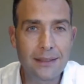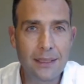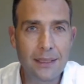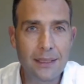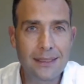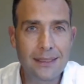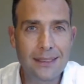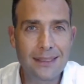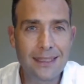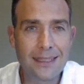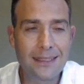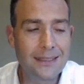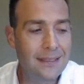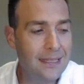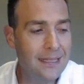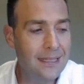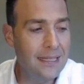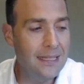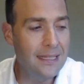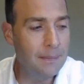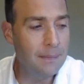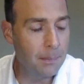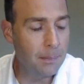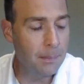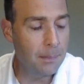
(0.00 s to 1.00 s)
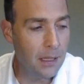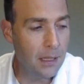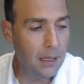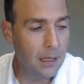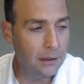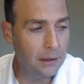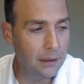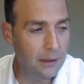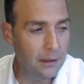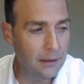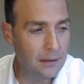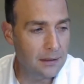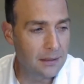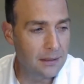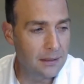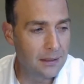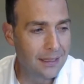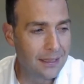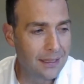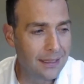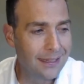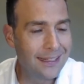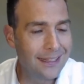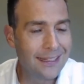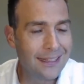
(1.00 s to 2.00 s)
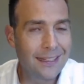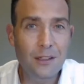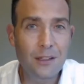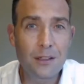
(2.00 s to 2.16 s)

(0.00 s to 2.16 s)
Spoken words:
This is a deep market in